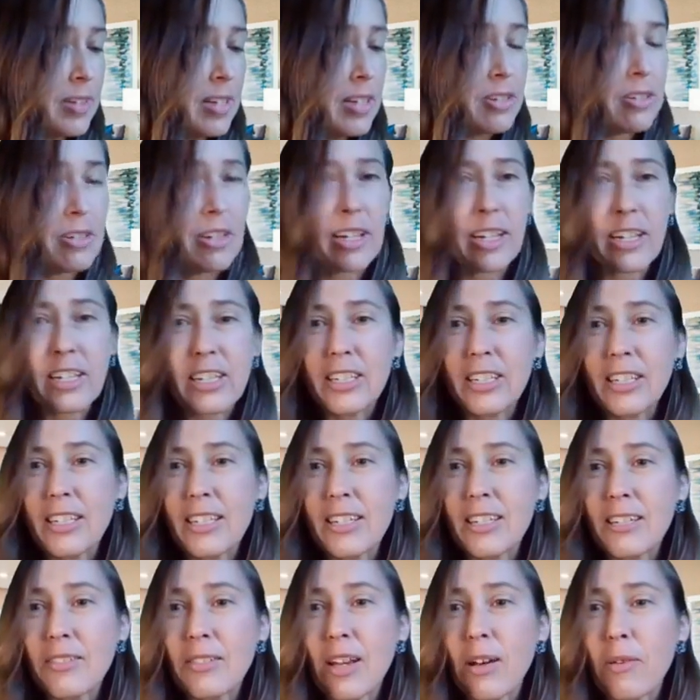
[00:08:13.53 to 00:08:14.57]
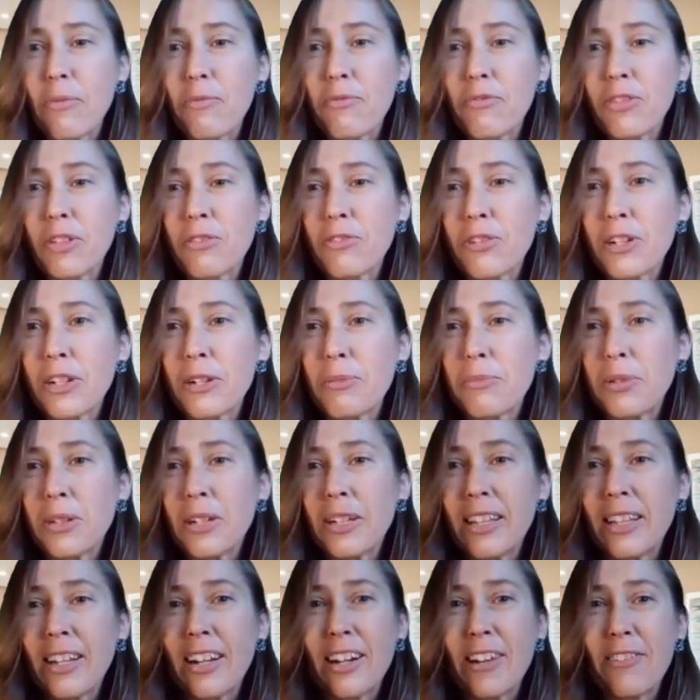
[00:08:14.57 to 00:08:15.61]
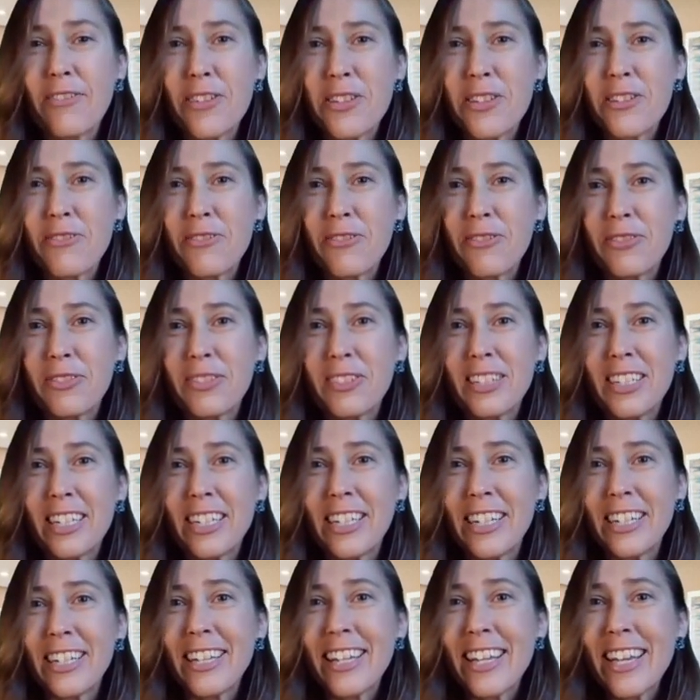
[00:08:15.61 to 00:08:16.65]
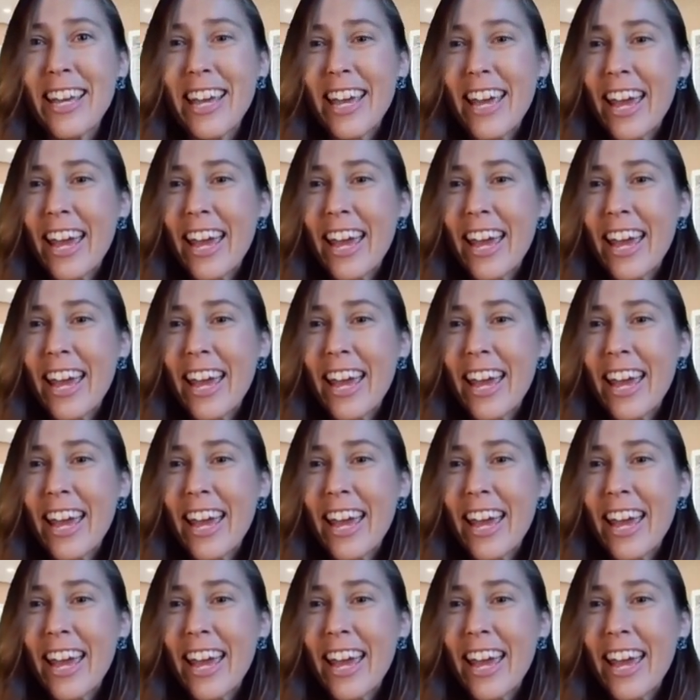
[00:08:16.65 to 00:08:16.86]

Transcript: introductions, feel free to put in there if Dina